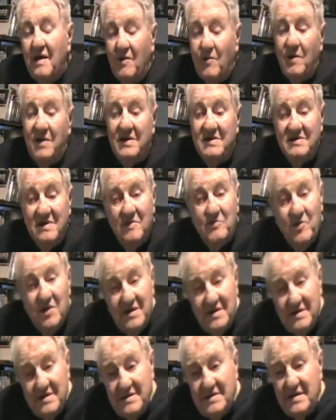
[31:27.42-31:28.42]
Okay, Jim,
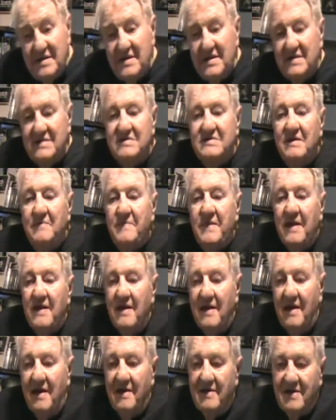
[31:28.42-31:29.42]
we did this,
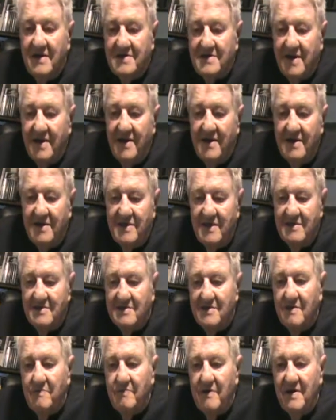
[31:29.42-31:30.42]
and this kind of
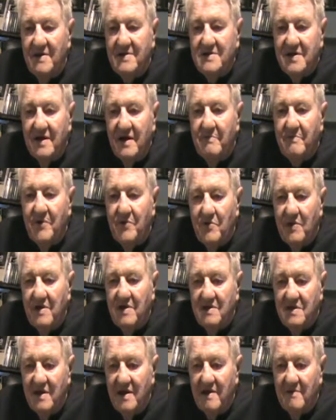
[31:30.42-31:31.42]
thing took place, happened. What
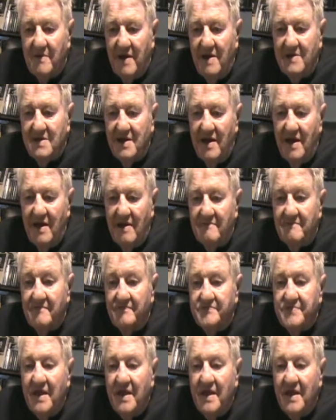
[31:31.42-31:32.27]
do you think about that?